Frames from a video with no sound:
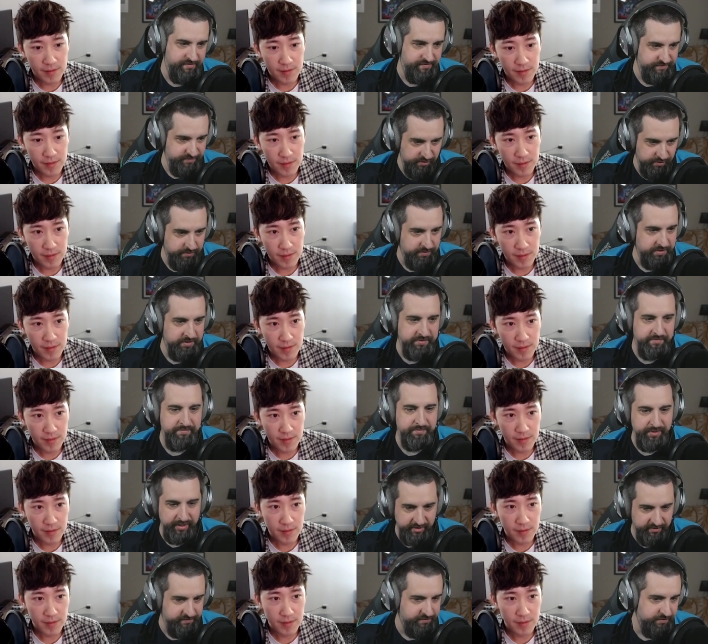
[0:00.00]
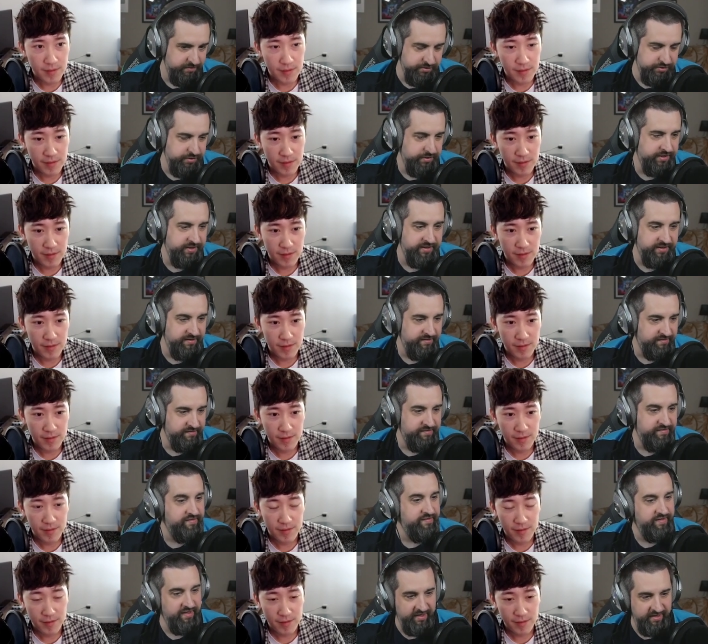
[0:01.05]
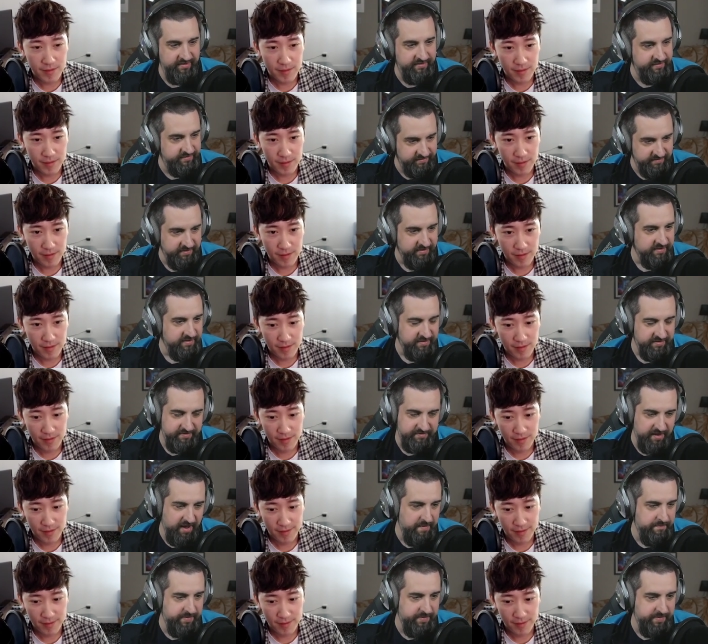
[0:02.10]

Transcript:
Speaker 1: of no one, players are enjoying this, and not